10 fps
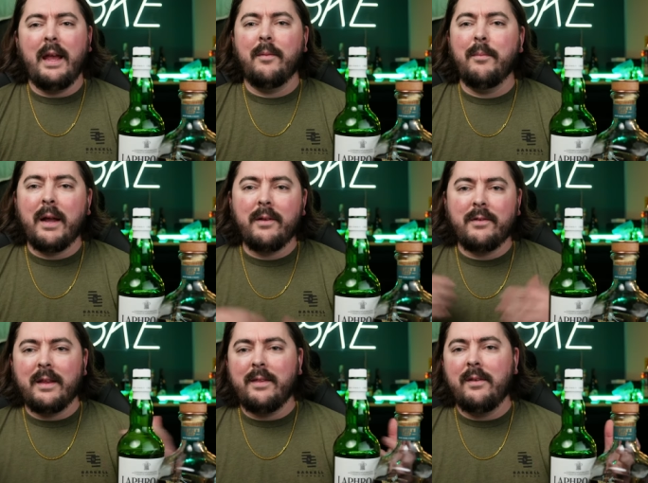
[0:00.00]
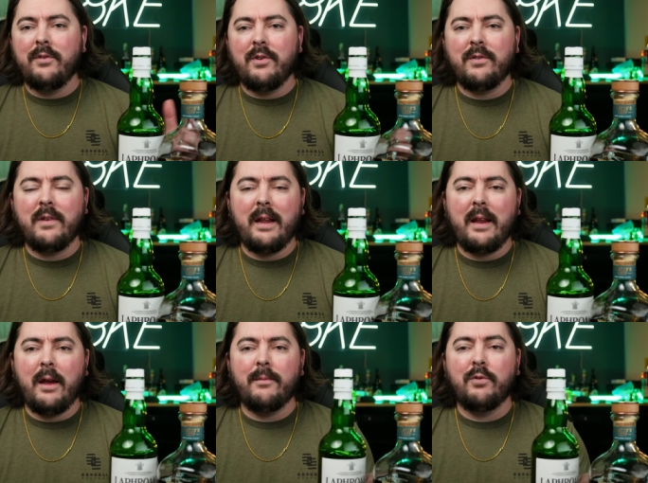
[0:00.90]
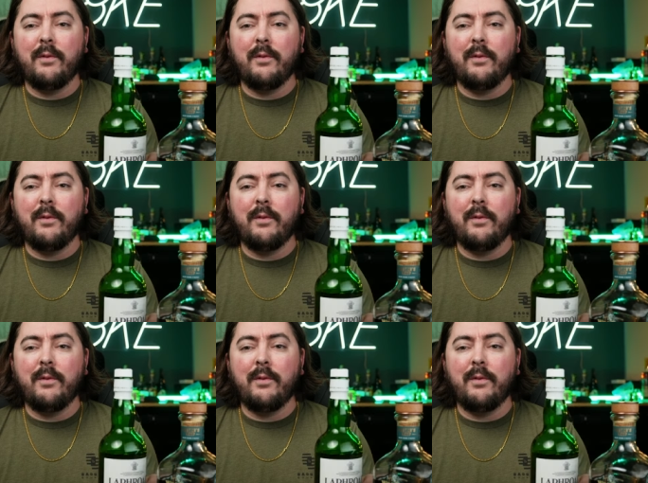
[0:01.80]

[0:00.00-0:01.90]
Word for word: And bottles like these just stand out.